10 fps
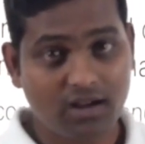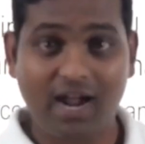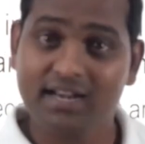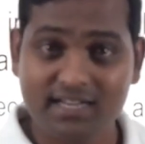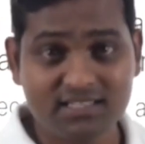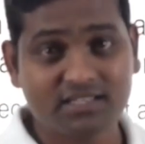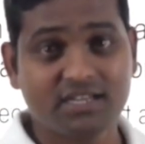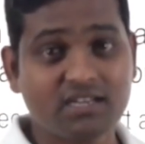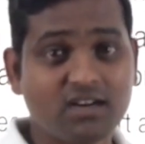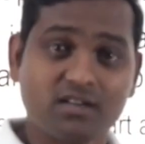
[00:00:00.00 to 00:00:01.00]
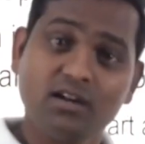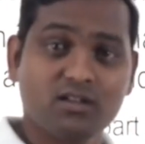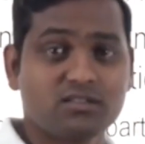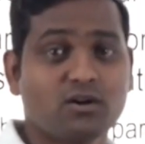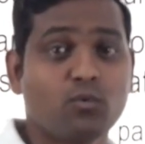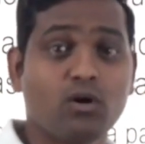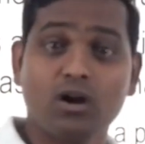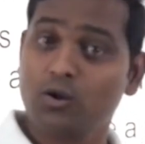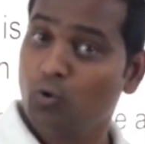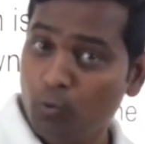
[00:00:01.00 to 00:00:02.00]
and in return, the
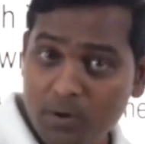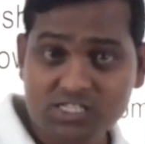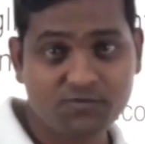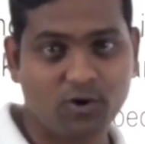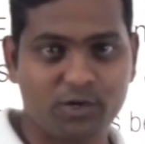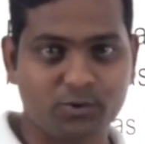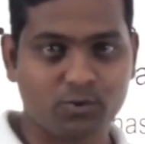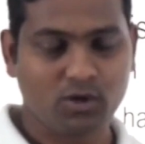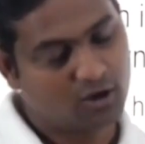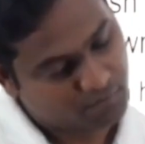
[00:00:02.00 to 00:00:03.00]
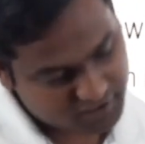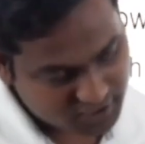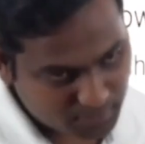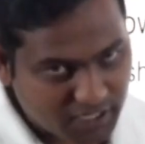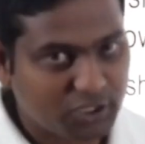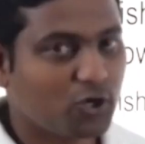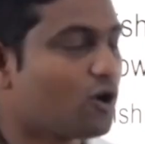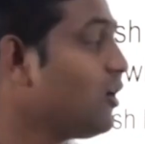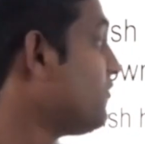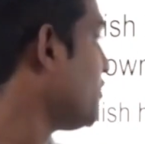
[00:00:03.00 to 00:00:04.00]
world opens for you with the
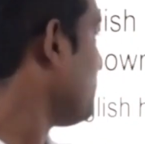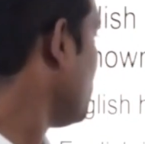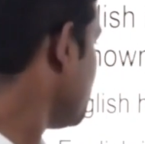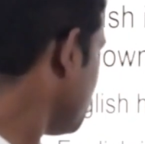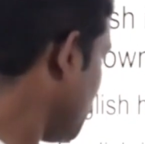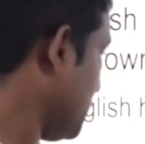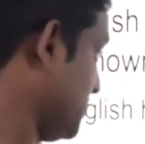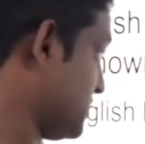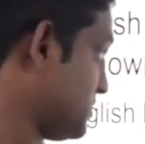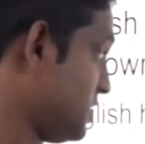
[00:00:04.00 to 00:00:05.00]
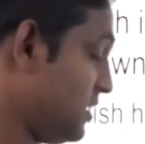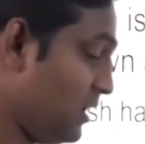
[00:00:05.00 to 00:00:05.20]
plethora of opportunities.